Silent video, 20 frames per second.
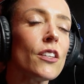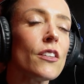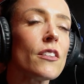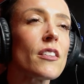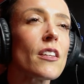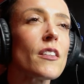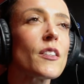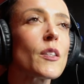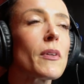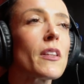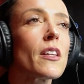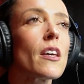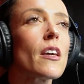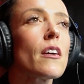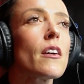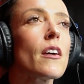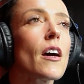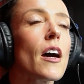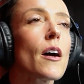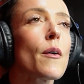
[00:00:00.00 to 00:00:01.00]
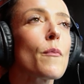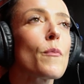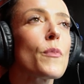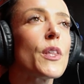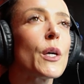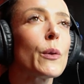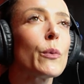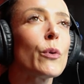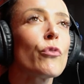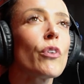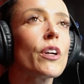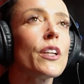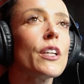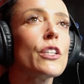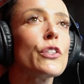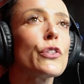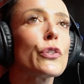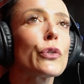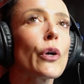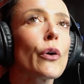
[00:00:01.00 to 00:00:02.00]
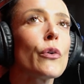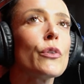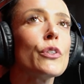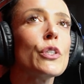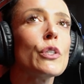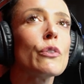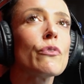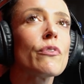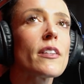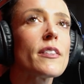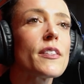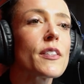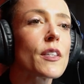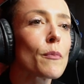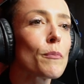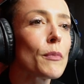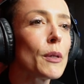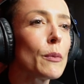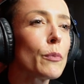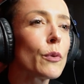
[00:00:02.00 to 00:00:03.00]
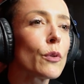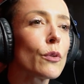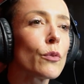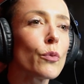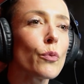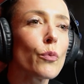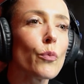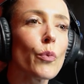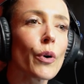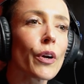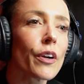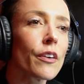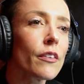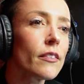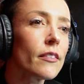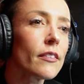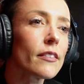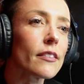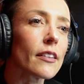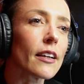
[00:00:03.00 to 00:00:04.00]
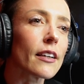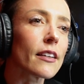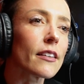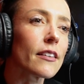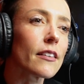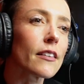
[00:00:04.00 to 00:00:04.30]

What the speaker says: You said something there, they were ready to go. Did you find some people weren't? Like,